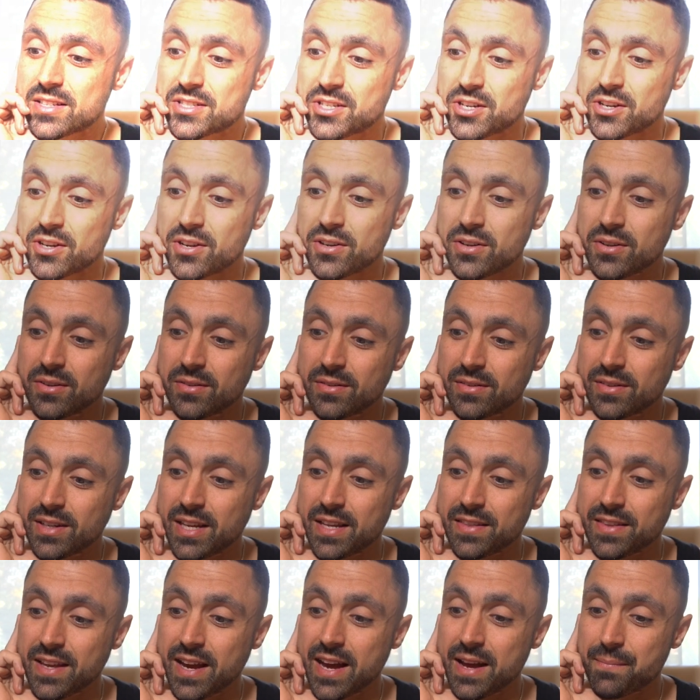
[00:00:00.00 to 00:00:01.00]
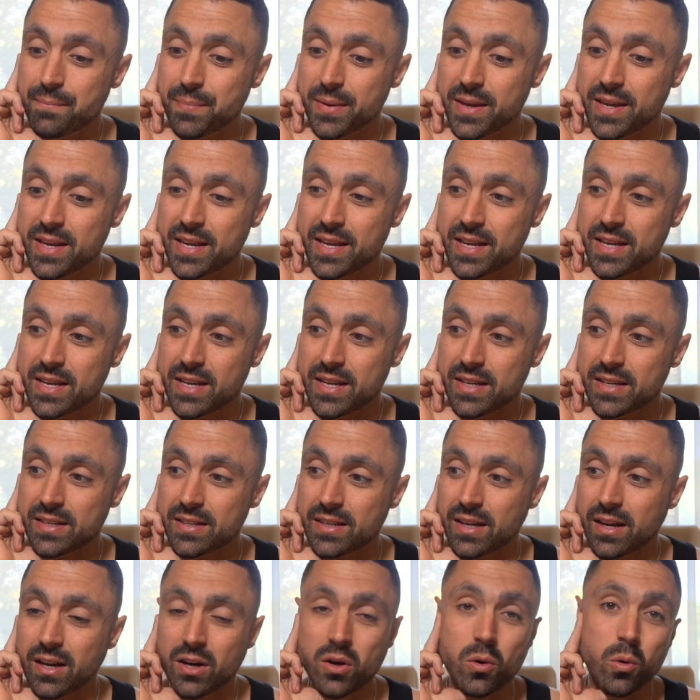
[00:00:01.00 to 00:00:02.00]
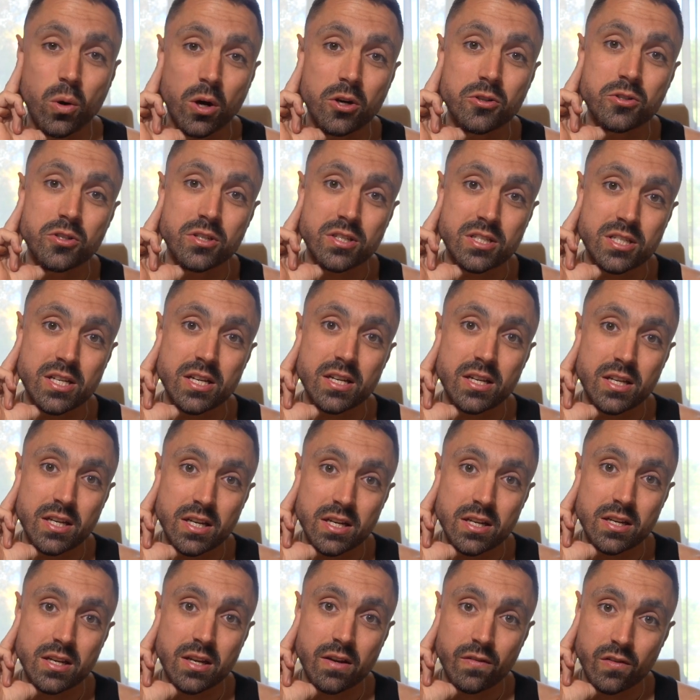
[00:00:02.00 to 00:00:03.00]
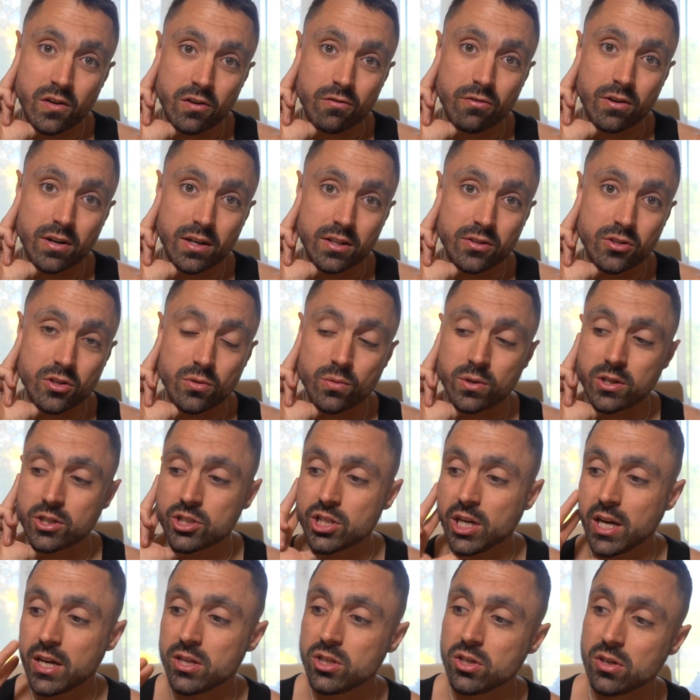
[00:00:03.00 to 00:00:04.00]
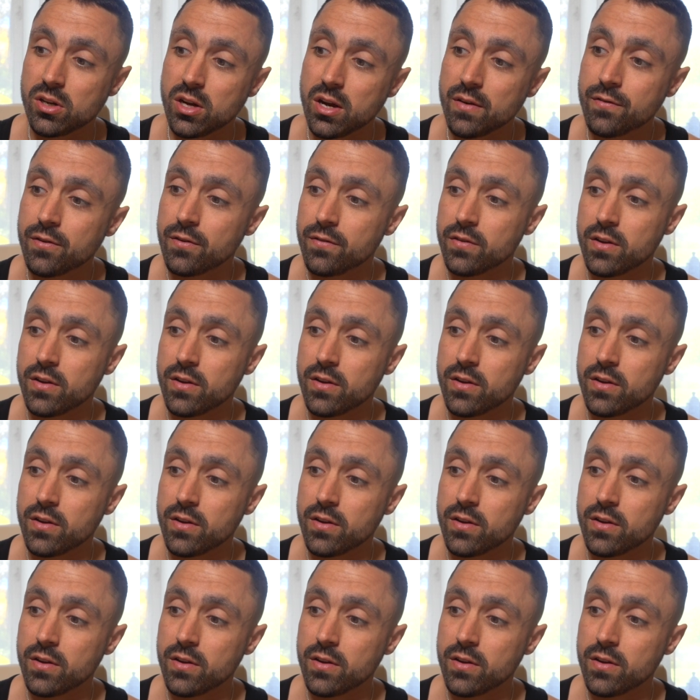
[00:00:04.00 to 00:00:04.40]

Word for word: So let that be a quote to sink in if you really do want to change your life,